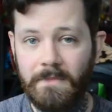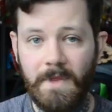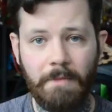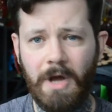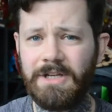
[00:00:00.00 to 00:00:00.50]

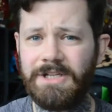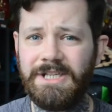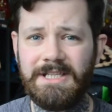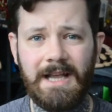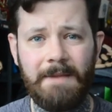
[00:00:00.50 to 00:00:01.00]

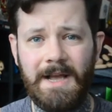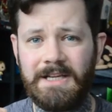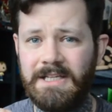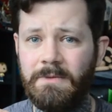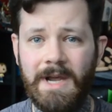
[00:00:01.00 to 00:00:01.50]
apologies, I'm
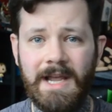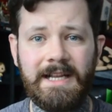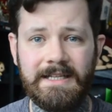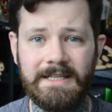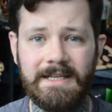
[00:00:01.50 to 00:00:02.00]
actually
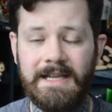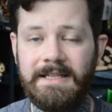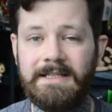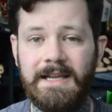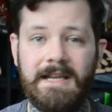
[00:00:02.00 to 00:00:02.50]
working tonight.
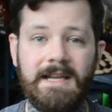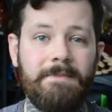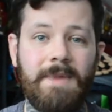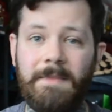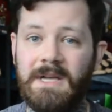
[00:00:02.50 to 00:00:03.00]

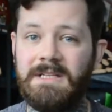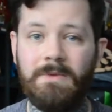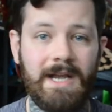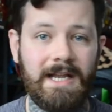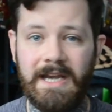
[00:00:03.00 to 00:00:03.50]
Um, I'm actually
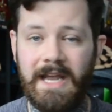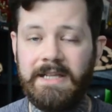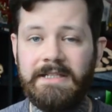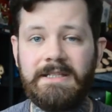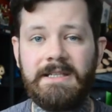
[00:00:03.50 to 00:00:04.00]
working
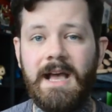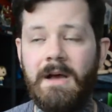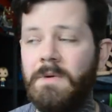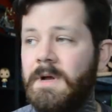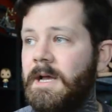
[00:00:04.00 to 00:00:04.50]
nights
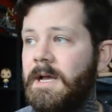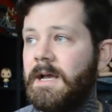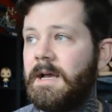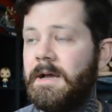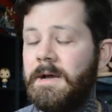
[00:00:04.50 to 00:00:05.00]
now.
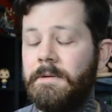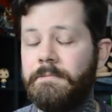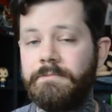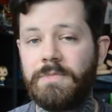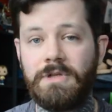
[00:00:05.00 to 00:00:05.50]

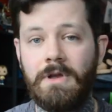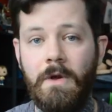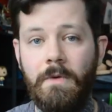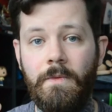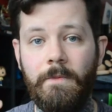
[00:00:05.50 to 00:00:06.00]
Um,
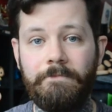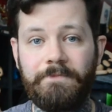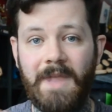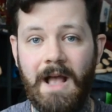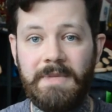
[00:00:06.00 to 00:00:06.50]
so
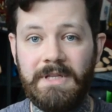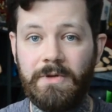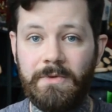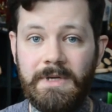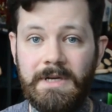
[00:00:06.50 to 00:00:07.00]
I'll be
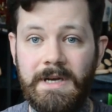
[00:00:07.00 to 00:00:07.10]
doing,